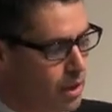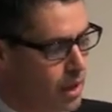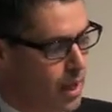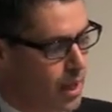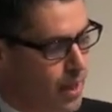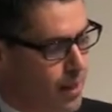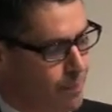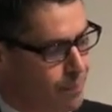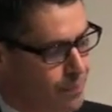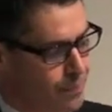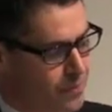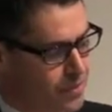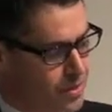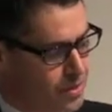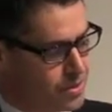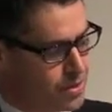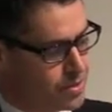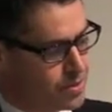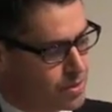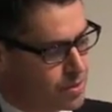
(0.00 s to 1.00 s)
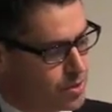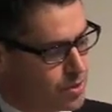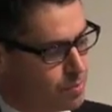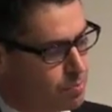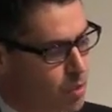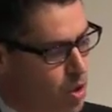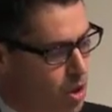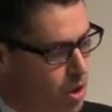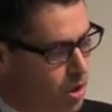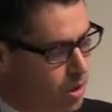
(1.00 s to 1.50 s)
Um, this is a
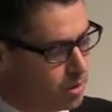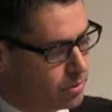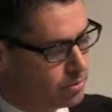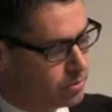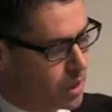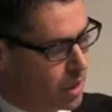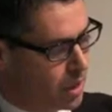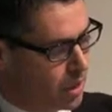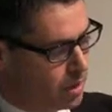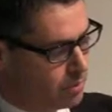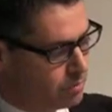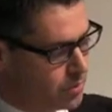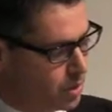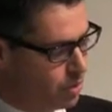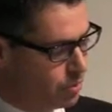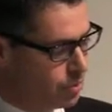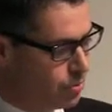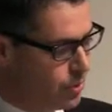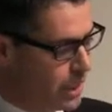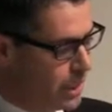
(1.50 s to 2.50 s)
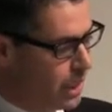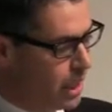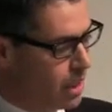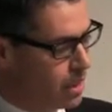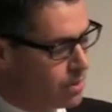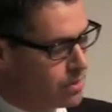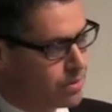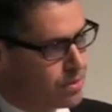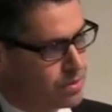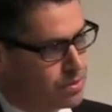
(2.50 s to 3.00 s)
small uh, you know
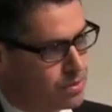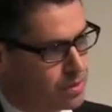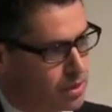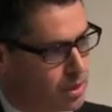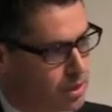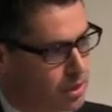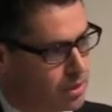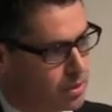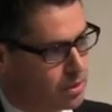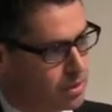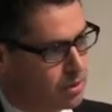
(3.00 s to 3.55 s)
greenhouse uh,